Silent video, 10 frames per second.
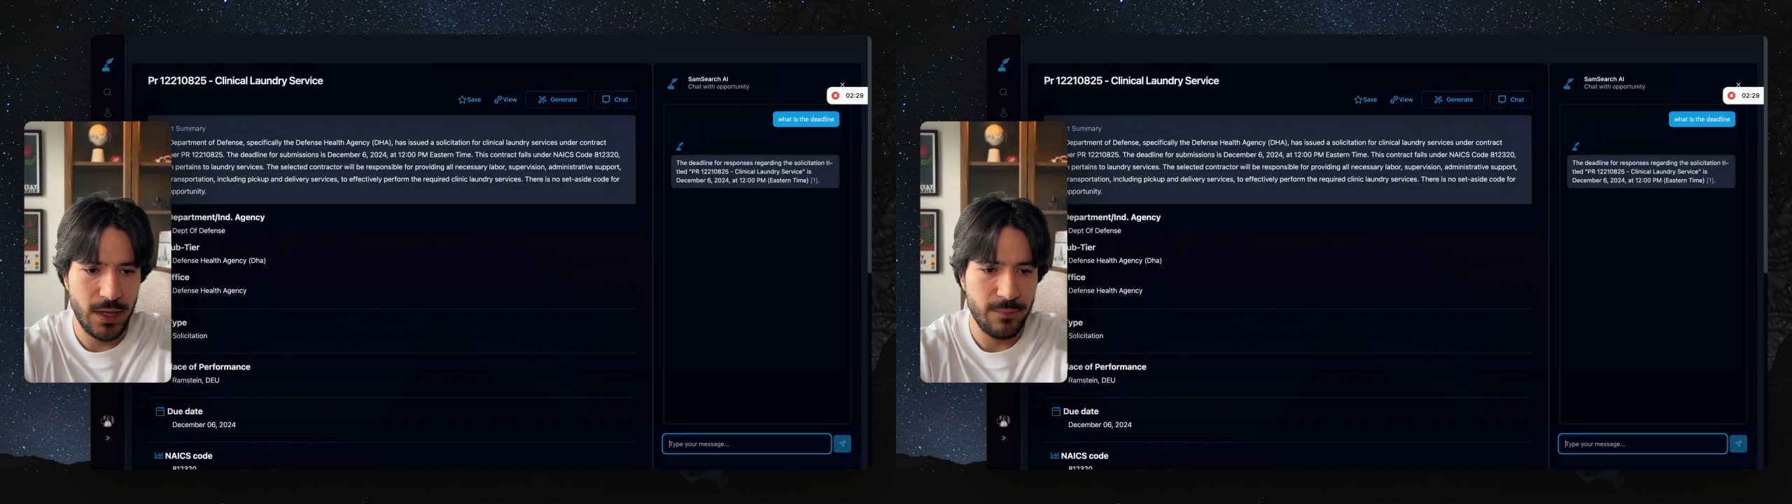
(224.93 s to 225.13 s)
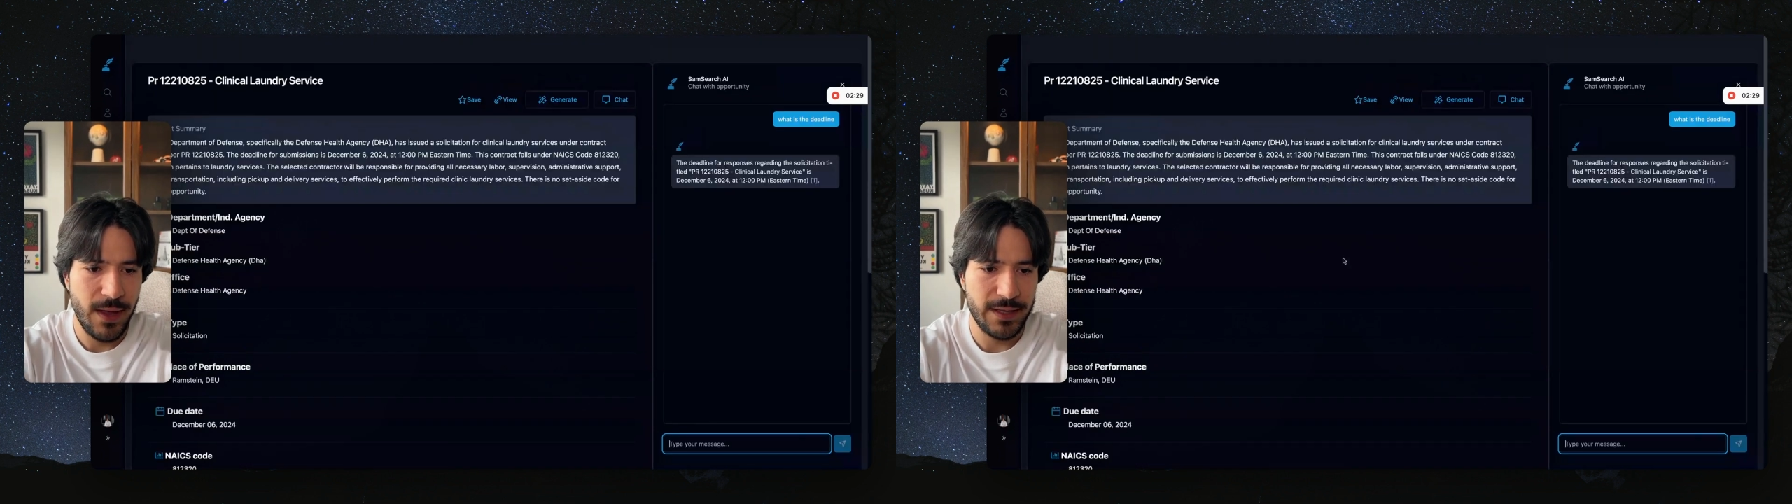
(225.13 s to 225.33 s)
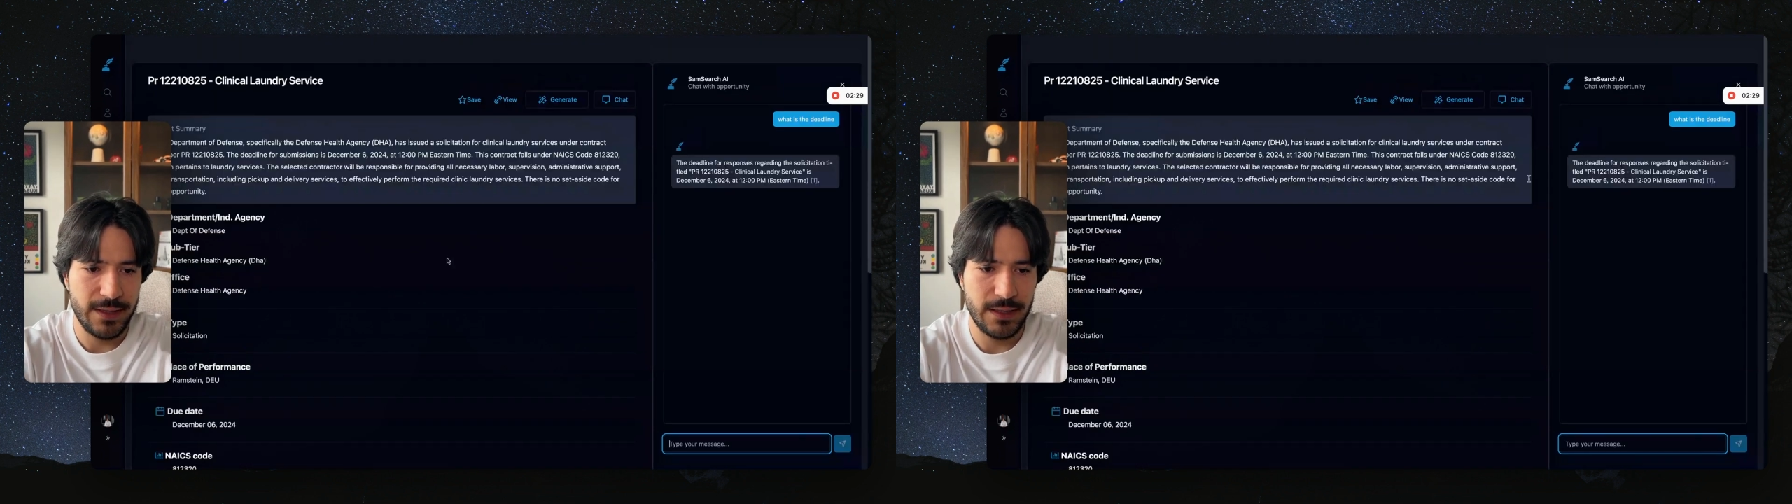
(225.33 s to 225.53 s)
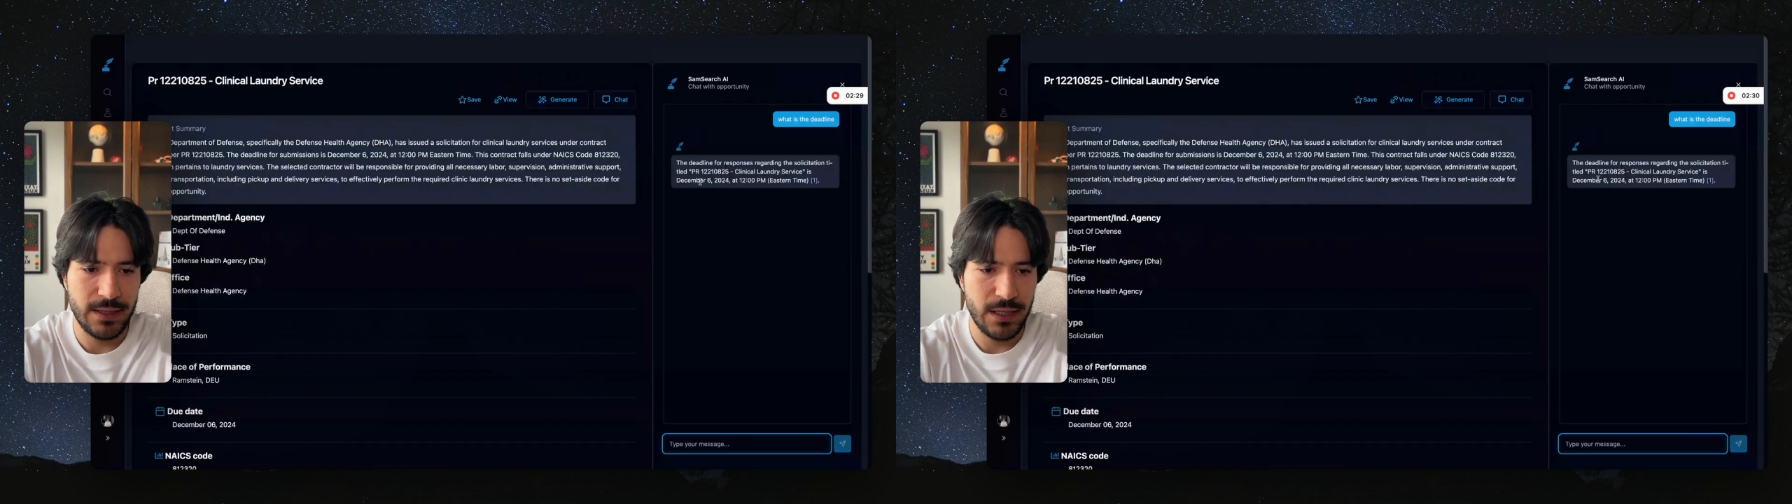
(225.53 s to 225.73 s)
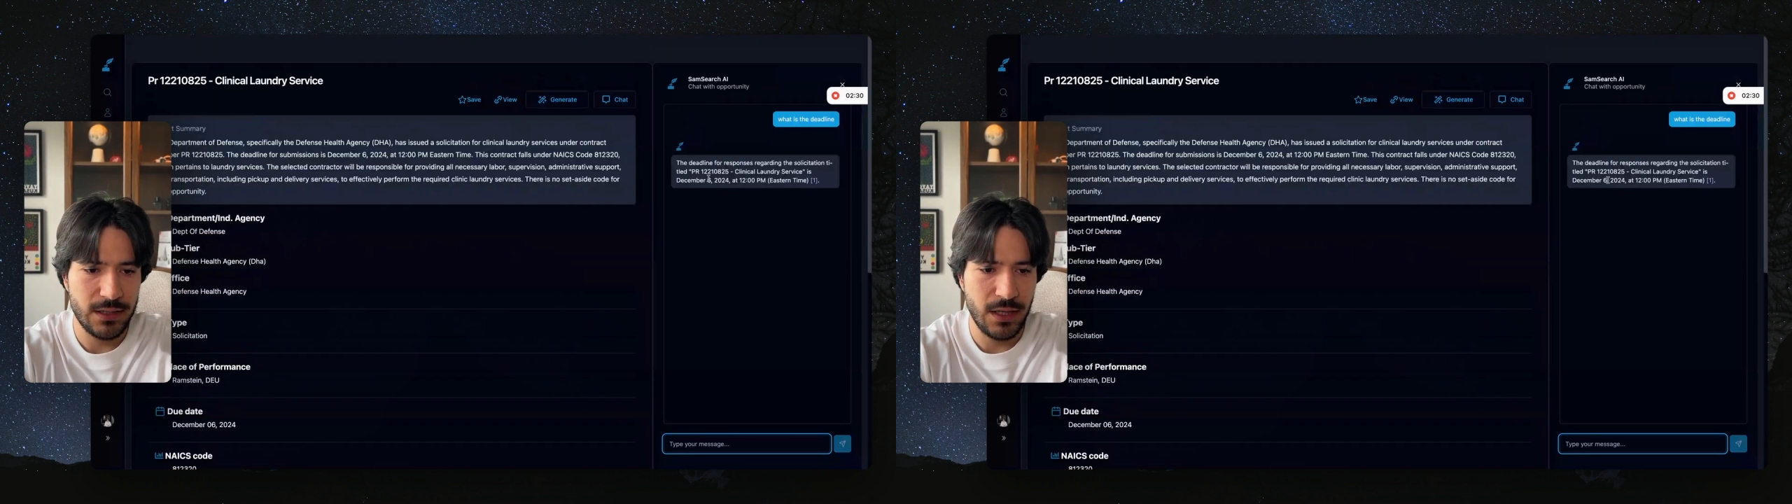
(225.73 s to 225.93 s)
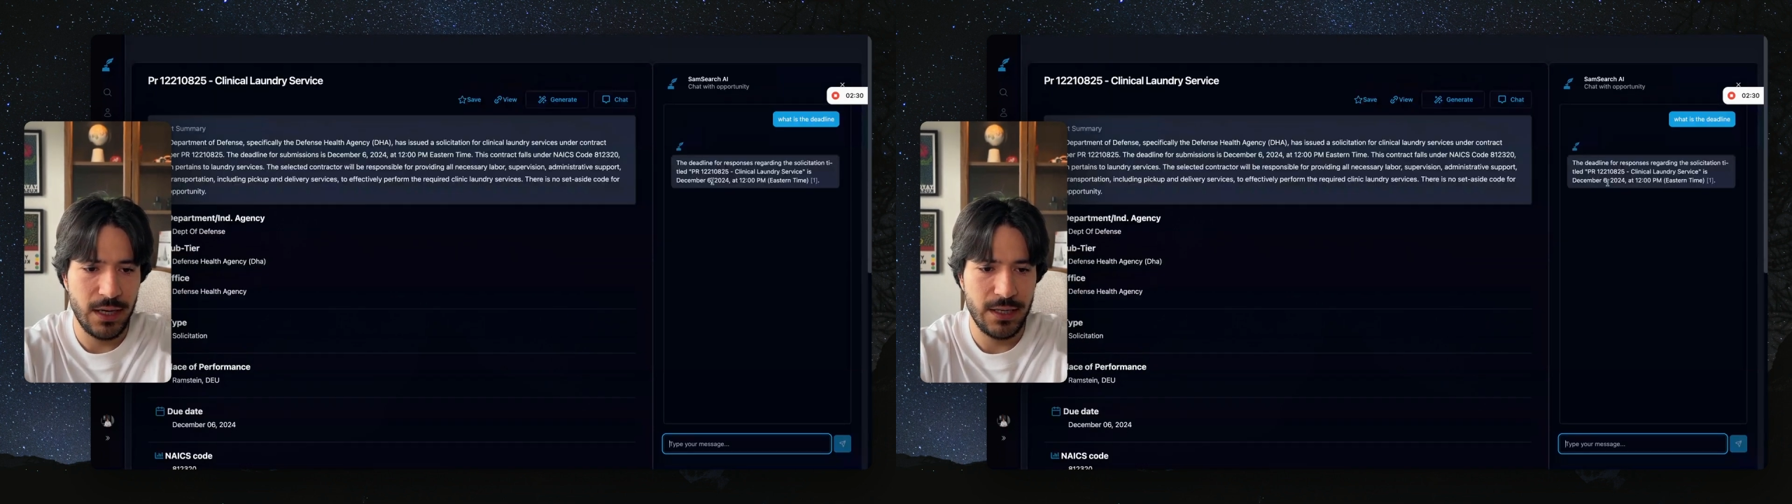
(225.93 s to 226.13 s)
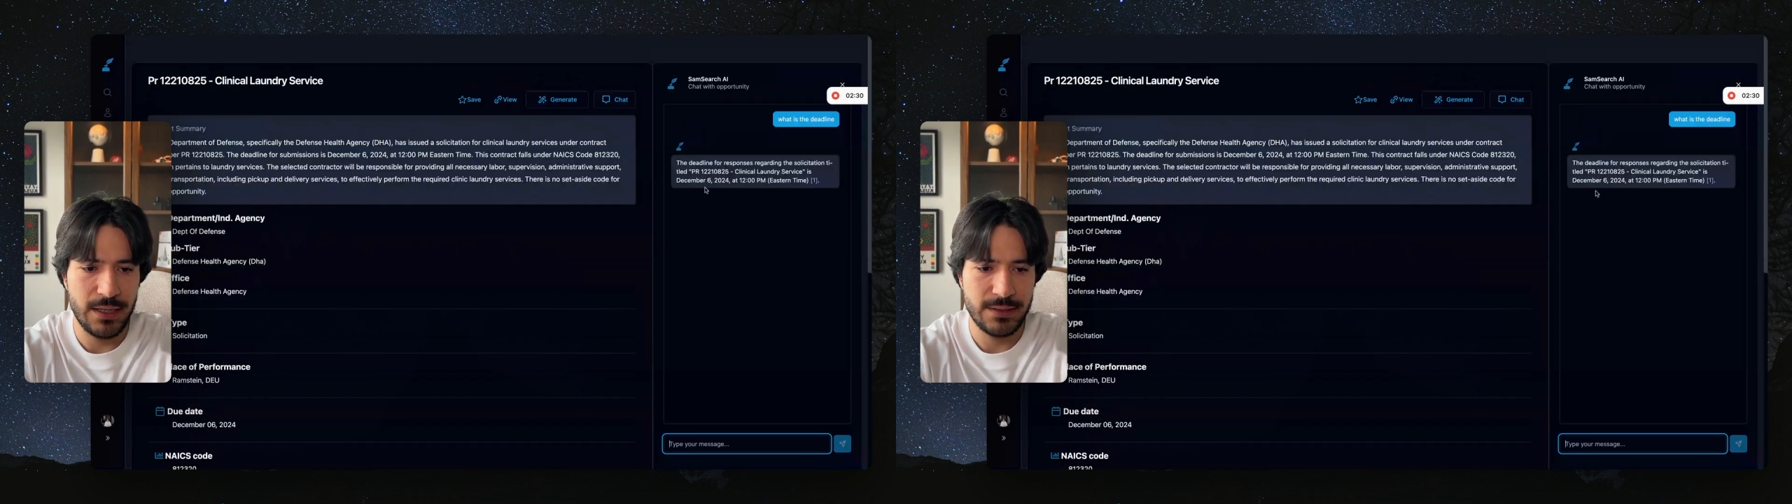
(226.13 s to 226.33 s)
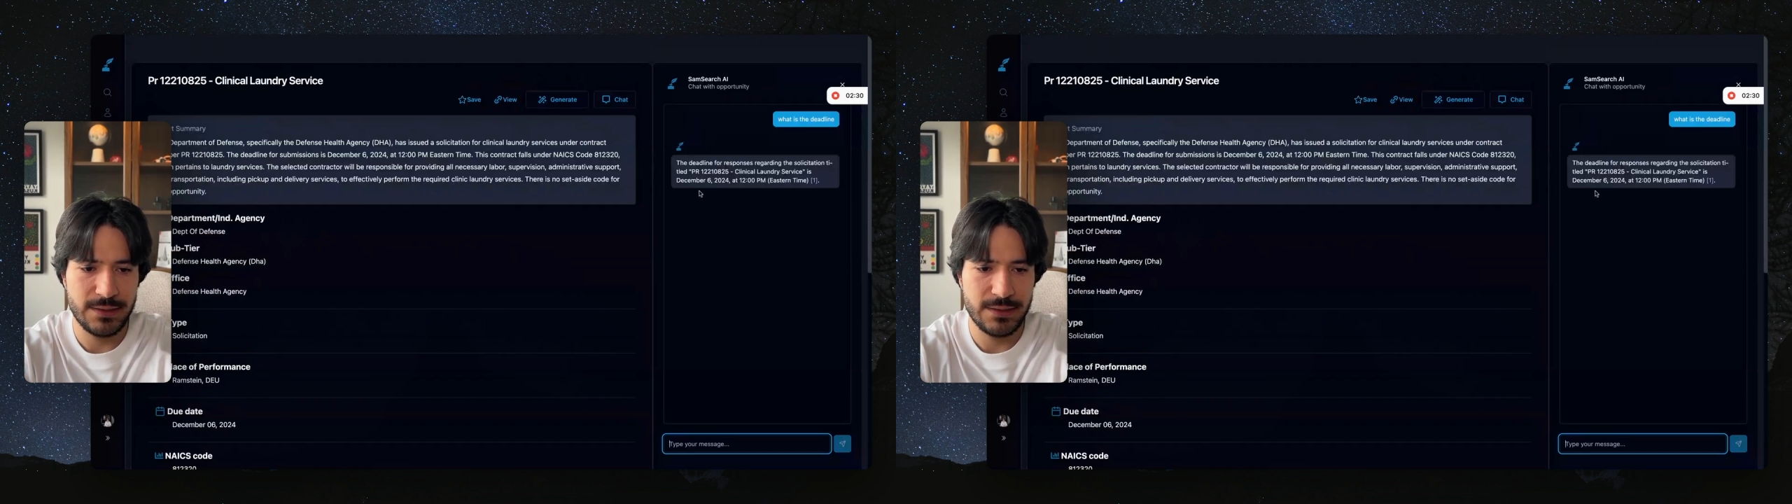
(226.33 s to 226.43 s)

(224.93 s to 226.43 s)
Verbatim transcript: So we get back that the deadline